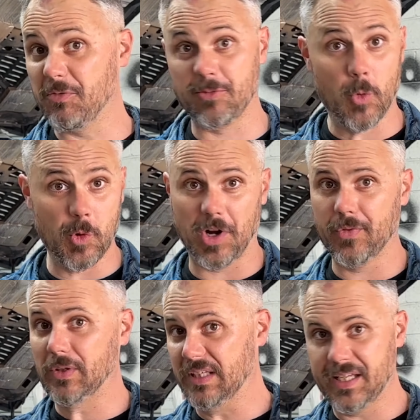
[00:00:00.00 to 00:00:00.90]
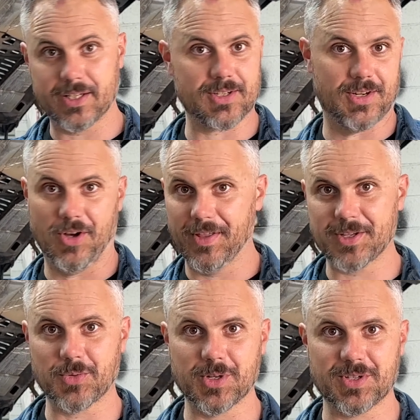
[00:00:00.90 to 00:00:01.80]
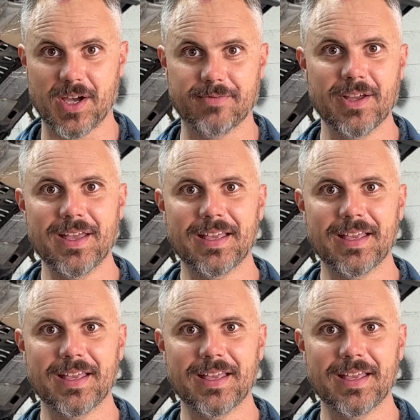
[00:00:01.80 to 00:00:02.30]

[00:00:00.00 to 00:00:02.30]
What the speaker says: before all the links and all that sort of stuff.